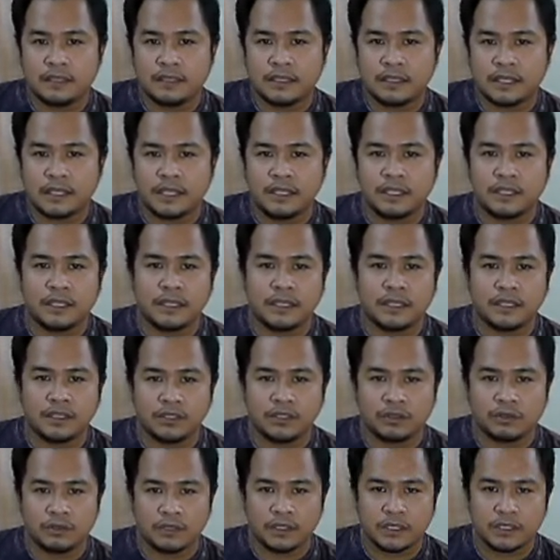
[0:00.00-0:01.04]

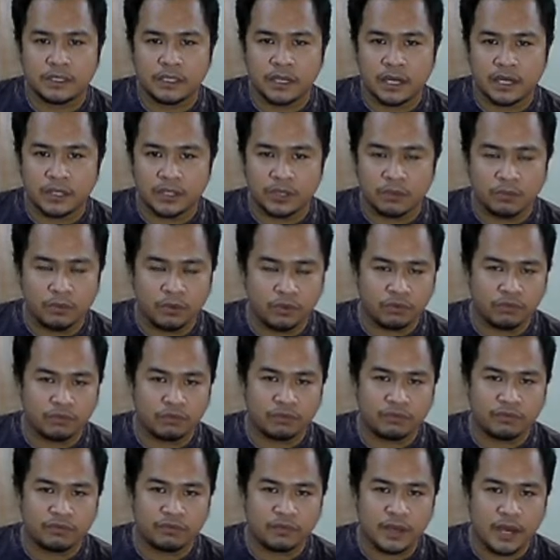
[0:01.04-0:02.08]
glaciers will start to move
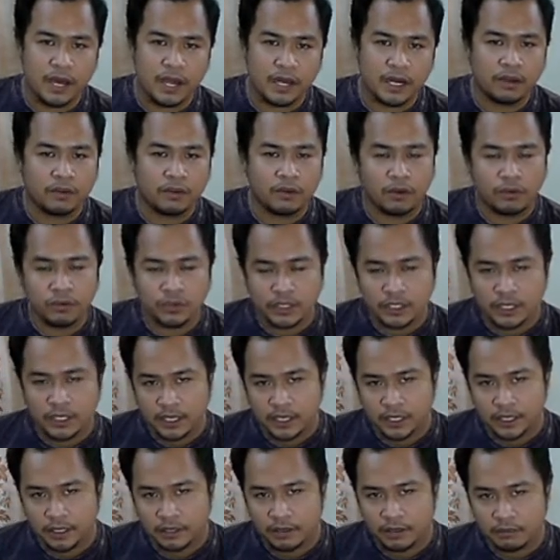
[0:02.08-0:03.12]
and
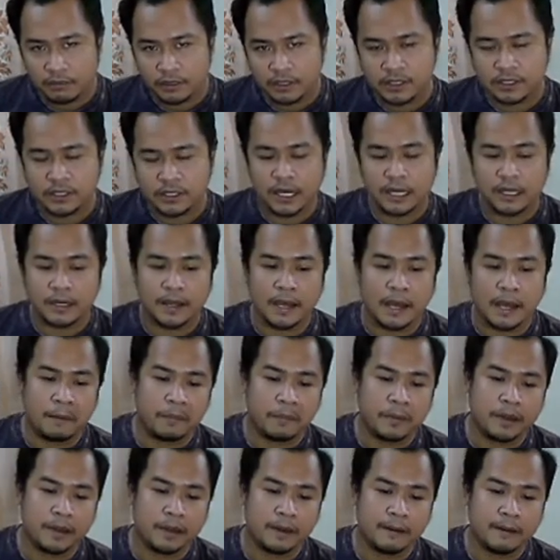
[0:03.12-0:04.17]
erosion will start to
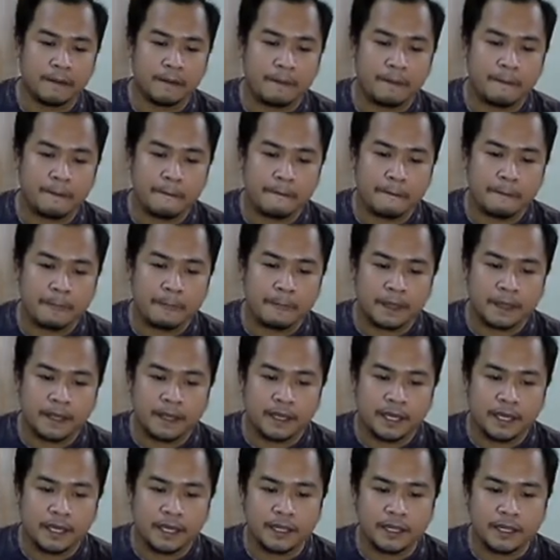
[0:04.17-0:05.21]
happen.
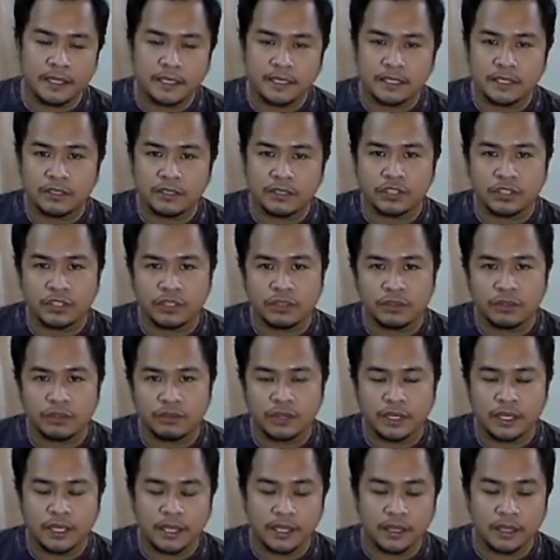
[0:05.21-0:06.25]
And this is true
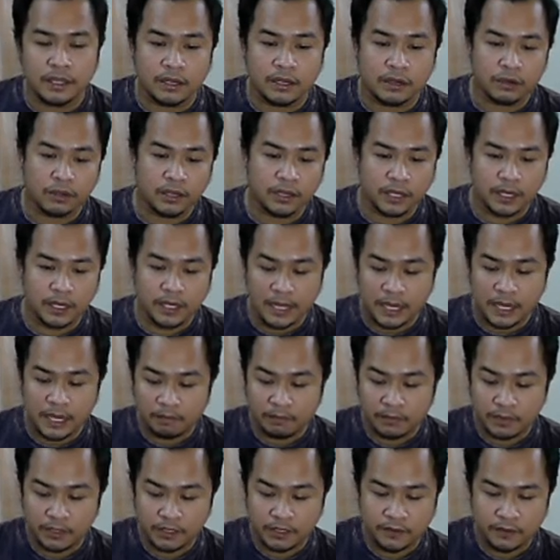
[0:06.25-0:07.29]
in the northern
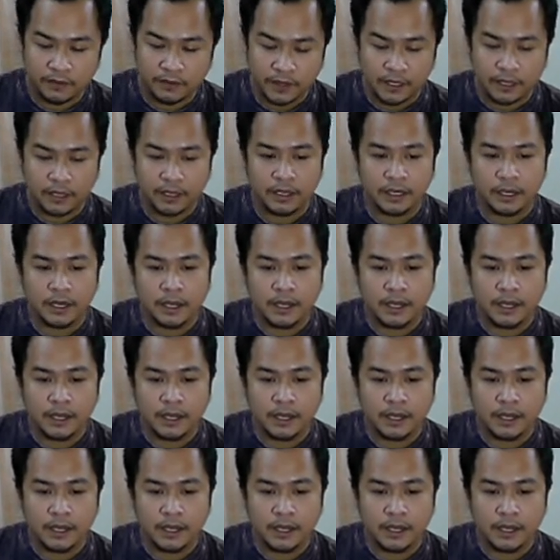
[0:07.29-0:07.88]
hemisphere,